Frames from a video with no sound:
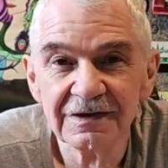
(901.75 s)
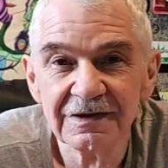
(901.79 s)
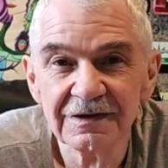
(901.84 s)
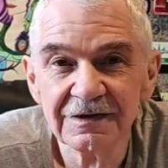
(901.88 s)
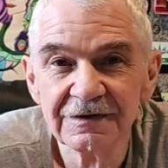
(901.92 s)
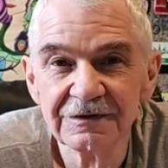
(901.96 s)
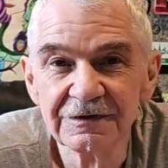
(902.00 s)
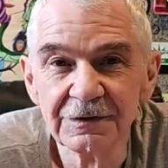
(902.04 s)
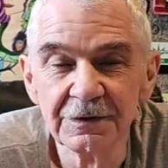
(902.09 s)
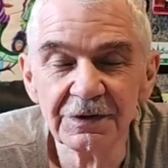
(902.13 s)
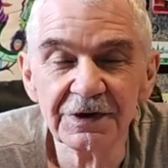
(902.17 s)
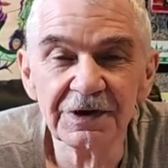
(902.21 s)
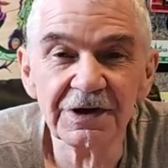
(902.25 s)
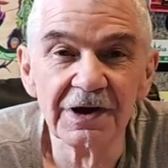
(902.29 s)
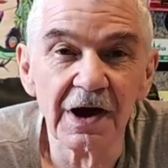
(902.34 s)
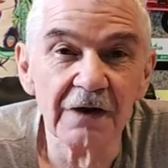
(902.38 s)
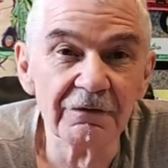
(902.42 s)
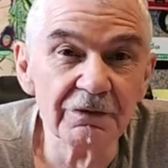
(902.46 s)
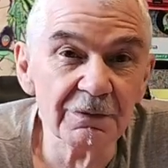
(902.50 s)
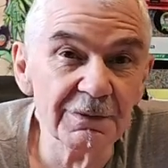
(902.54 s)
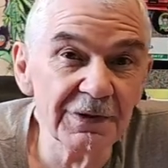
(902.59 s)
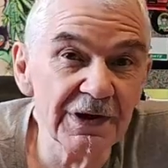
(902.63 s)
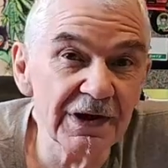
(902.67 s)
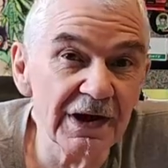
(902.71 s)
So the
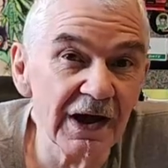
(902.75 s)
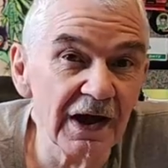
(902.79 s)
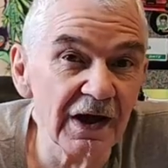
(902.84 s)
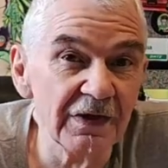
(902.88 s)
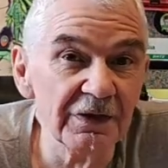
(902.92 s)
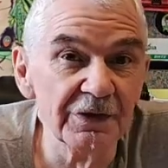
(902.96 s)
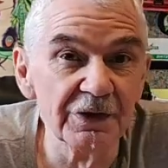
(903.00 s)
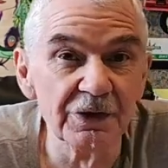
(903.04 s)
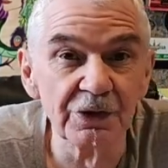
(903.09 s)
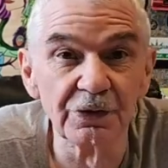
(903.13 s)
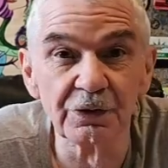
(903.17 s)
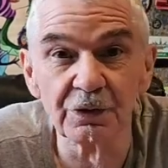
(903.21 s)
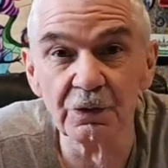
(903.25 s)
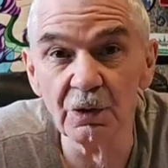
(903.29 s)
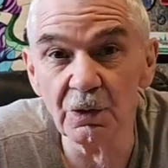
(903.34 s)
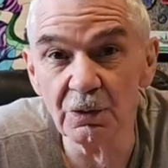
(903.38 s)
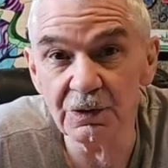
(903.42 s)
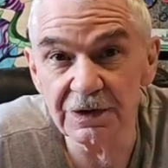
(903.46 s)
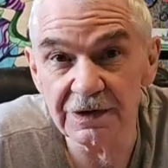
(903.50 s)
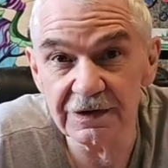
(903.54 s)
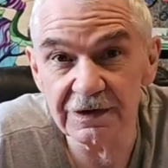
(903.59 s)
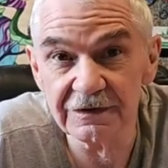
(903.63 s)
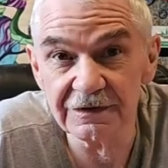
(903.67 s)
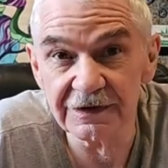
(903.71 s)
government and their
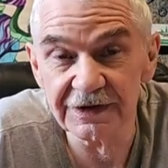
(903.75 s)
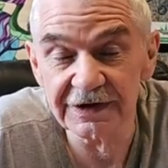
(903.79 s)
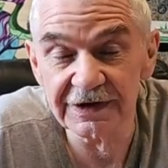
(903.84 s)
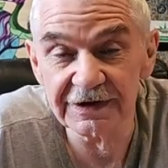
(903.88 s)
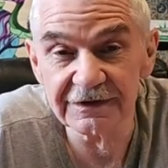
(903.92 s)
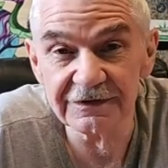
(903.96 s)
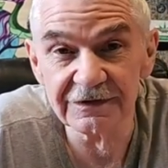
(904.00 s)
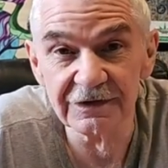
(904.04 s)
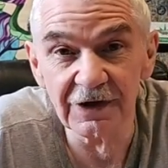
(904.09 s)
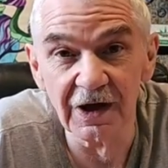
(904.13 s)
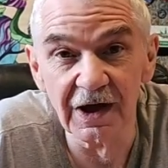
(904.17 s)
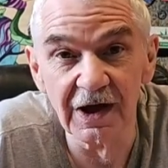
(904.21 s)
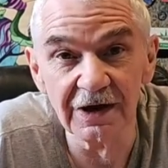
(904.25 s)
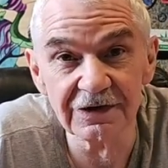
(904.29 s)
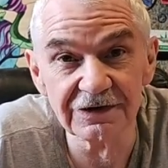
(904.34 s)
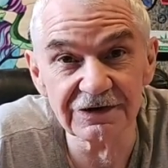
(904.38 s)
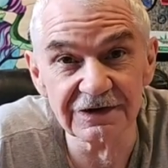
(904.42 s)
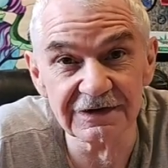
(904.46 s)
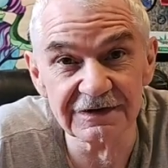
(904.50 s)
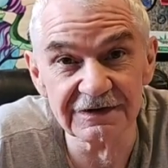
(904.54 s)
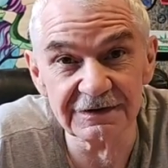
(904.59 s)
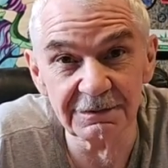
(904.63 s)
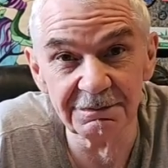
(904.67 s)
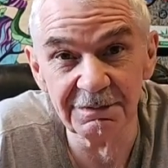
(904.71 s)
cronies, like, it's not
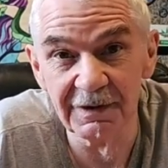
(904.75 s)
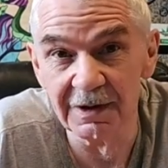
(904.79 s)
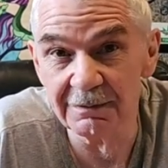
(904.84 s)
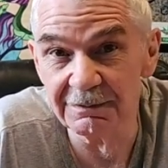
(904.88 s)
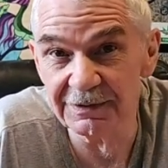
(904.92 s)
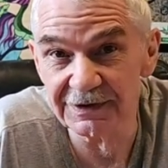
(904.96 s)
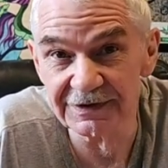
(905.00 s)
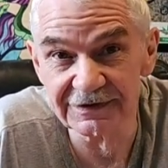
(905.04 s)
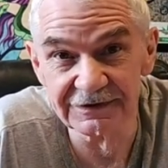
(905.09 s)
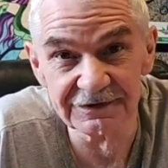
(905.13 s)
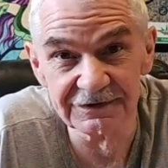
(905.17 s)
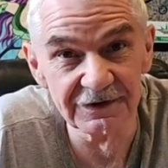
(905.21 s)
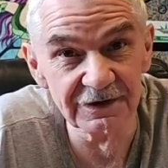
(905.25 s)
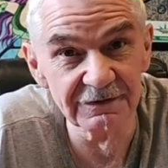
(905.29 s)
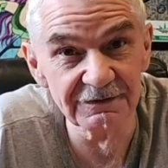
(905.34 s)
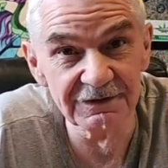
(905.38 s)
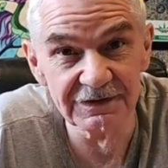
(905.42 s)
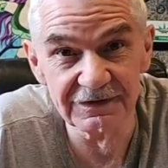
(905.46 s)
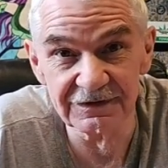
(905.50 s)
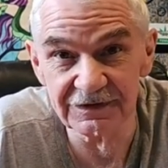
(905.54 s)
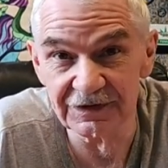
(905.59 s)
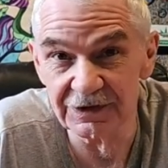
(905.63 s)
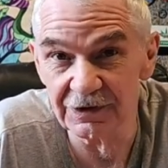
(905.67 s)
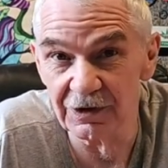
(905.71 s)
just the public
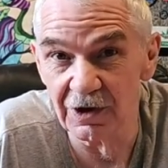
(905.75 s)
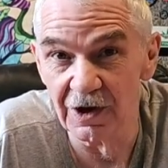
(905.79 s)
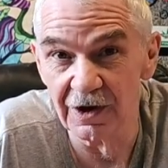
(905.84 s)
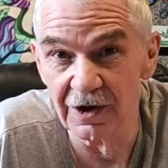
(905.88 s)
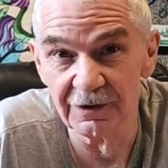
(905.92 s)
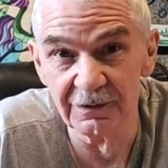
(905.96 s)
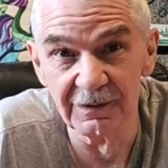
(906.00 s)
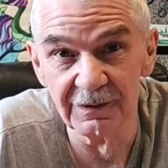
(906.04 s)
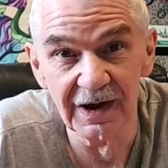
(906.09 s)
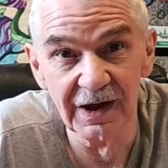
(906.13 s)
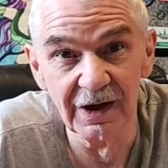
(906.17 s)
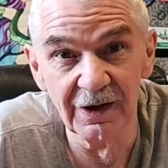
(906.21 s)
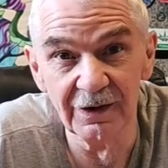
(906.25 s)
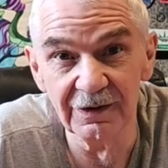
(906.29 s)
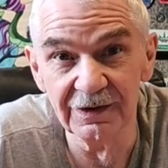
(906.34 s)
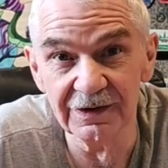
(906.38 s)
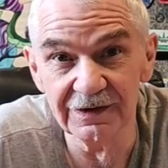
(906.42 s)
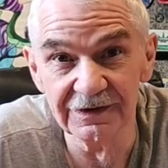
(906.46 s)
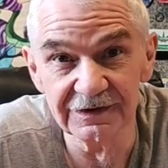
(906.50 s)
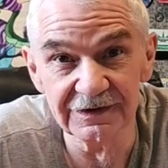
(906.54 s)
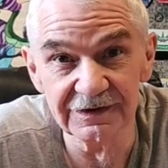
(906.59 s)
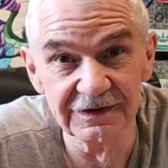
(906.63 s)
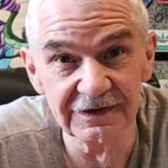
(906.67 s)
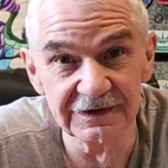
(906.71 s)
servants that got around
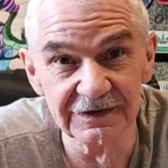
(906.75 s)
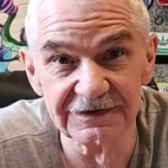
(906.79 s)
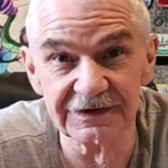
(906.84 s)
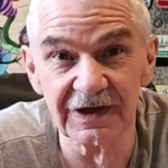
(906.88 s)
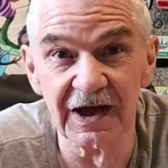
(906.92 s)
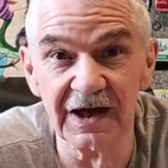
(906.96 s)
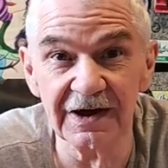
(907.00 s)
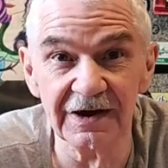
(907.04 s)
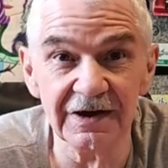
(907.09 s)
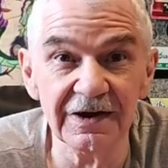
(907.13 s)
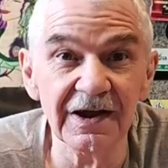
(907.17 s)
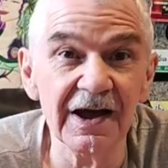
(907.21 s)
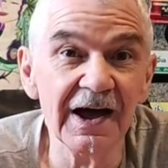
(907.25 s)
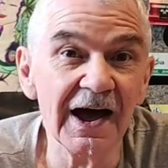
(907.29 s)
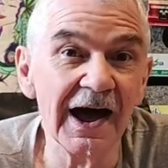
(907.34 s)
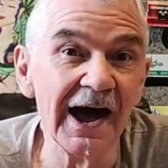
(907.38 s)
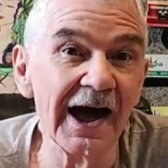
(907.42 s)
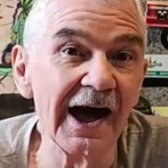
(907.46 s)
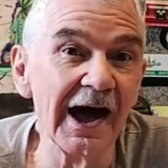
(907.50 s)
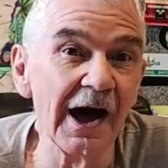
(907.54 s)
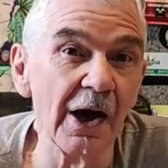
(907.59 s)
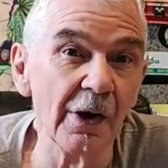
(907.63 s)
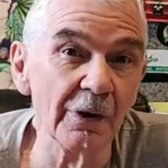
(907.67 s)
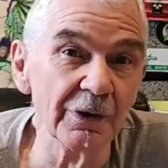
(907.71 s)
and decided
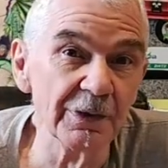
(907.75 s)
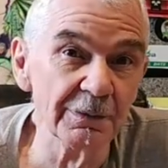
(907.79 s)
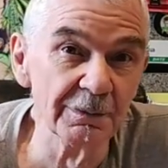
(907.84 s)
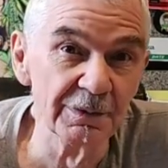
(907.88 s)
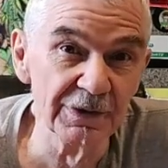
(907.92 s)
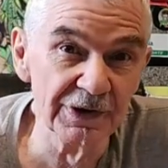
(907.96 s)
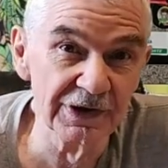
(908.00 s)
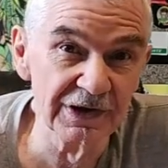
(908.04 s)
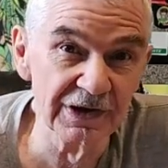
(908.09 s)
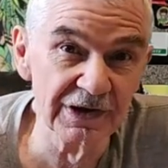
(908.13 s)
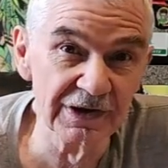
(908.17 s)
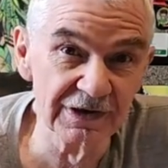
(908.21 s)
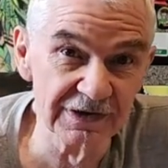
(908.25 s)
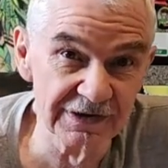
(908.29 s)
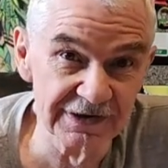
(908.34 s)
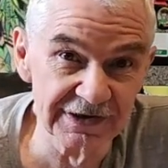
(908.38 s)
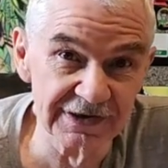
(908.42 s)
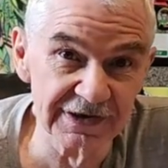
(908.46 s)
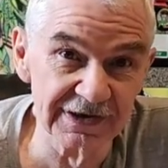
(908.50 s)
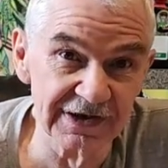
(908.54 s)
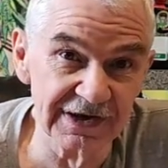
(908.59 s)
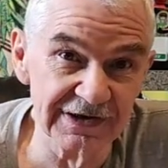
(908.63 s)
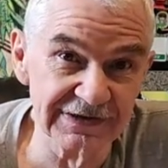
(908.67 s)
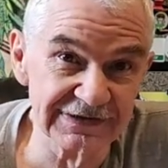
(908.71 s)
how to bring in
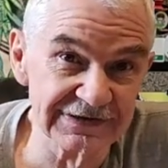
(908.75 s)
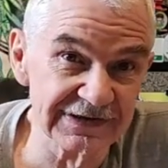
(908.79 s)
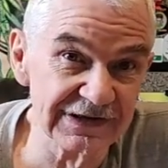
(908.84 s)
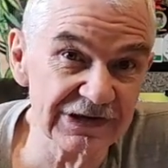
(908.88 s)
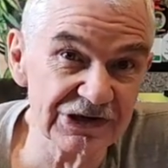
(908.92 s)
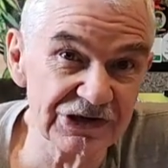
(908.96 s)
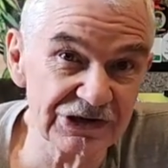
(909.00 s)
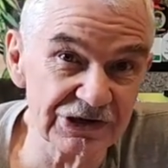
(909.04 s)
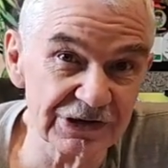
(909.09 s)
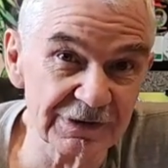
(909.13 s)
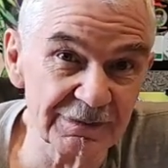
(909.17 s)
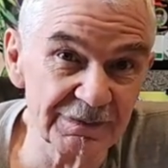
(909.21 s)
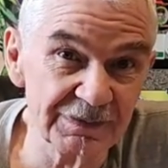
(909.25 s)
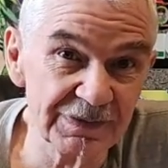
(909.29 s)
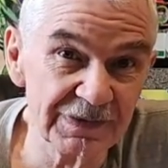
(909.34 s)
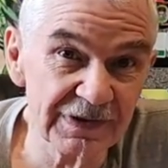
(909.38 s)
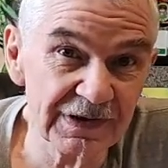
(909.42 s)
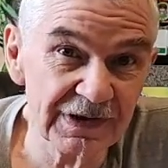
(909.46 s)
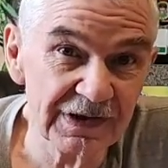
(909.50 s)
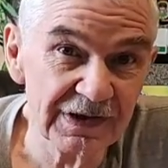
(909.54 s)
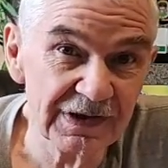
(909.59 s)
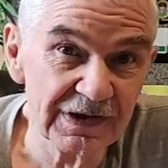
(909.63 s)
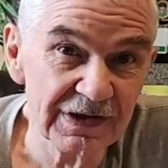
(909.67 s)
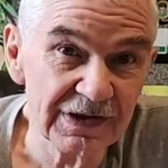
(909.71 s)
legalization.
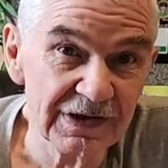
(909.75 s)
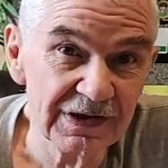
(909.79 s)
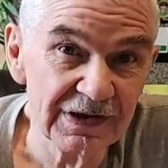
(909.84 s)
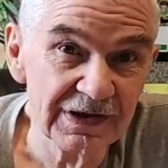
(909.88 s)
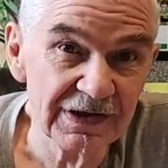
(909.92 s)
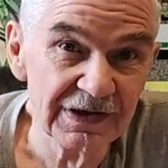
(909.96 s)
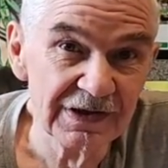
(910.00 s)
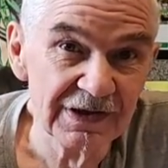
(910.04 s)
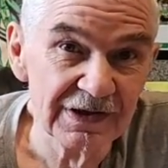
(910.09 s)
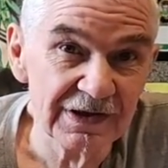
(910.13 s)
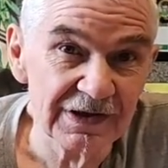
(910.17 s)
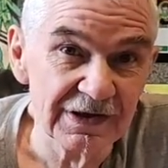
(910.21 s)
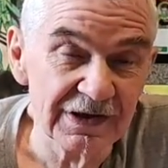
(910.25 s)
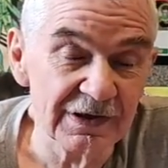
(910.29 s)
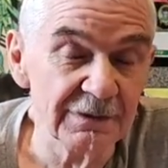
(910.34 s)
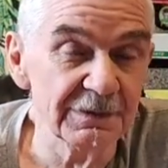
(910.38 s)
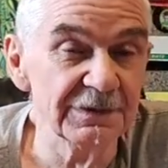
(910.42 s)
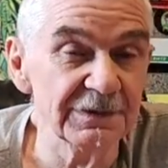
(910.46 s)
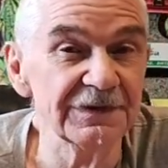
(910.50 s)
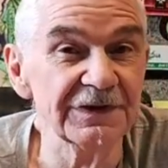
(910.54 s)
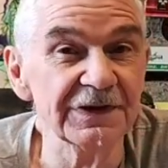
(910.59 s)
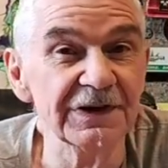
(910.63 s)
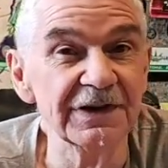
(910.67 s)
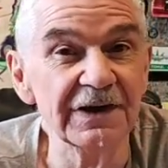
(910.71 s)
It
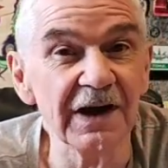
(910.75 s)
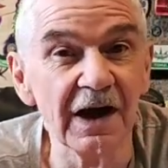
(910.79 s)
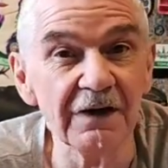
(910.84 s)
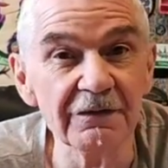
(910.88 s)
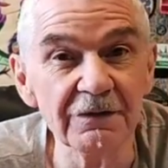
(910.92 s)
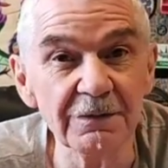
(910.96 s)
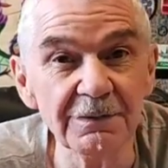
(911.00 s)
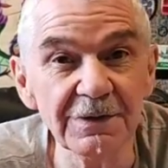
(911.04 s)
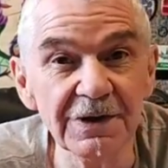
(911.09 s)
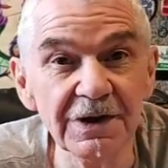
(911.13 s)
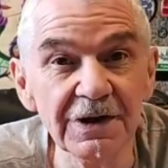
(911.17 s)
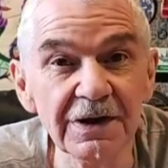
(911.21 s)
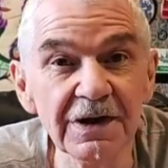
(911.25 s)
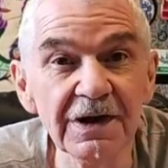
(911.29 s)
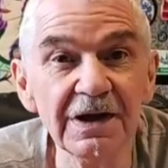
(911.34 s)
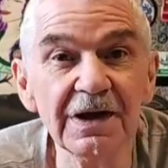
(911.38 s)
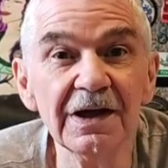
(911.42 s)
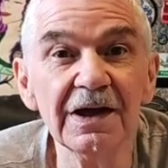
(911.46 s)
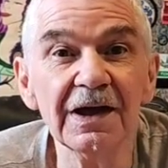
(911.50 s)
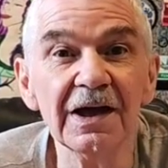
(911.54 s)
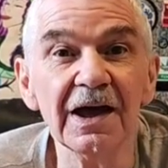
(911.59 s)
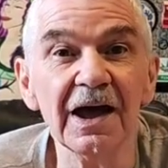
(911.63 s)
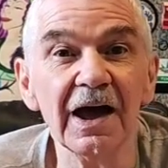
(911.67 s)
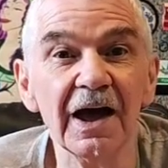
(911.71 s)
was the government
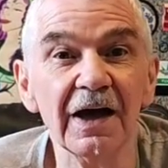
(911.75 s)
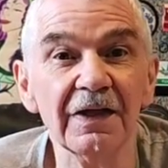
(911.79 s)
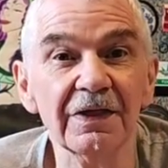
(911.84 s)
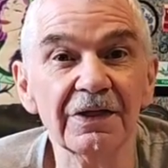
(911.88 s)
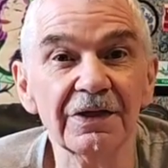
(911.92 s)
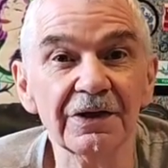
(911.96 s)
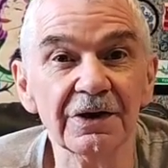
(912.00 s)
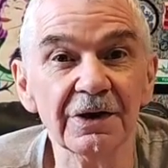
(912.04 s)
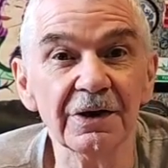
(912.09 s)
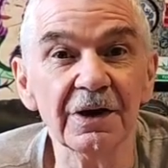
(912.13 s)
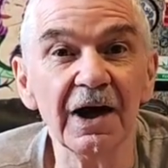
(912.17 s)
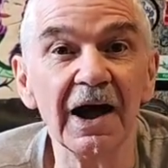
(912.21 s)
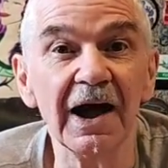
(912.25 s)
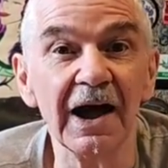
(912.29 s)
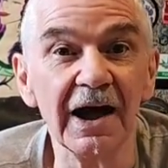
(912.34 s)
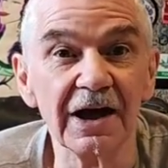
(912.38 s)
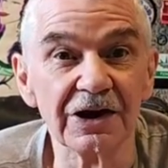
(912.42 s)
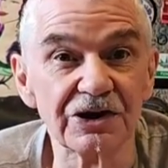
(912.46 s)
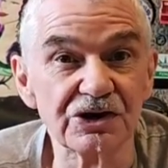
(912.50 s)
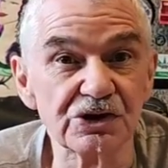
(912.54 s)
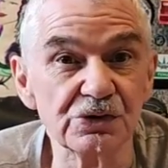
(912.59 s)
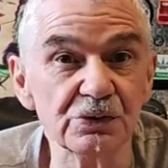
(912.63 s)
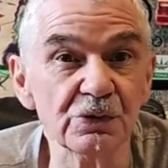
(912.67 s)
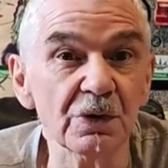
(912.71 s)
and their
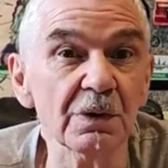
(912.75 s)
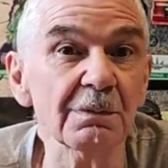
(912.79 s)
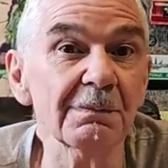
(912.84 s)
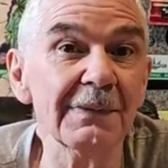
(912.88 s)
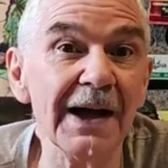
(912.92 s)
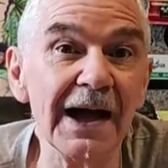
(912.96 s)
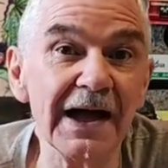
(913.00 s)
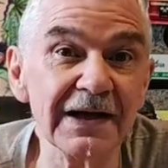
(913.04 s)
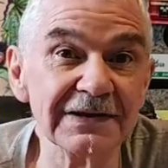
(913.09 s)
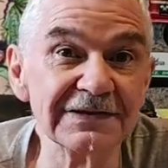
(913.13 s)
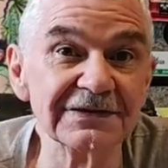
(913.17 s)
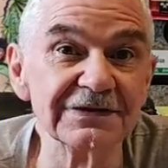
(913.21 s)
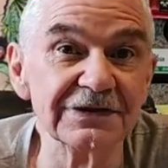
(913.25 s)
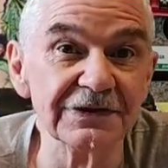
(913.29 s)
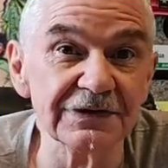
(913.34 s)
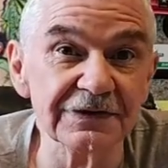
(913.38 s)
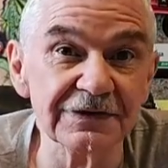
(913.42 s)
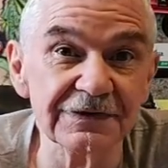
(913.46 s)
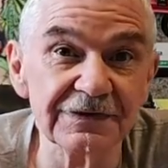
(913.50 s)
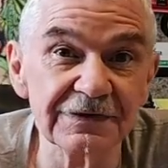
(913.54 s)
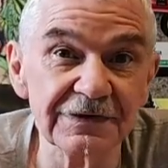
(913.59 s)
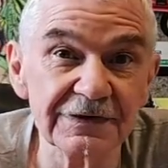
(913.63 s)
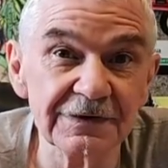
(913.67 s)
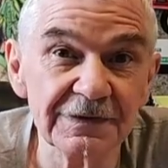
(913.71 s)
actual
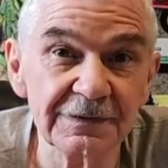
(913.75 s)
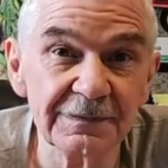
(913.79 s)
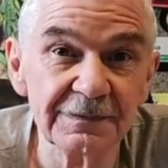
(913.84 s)
masters,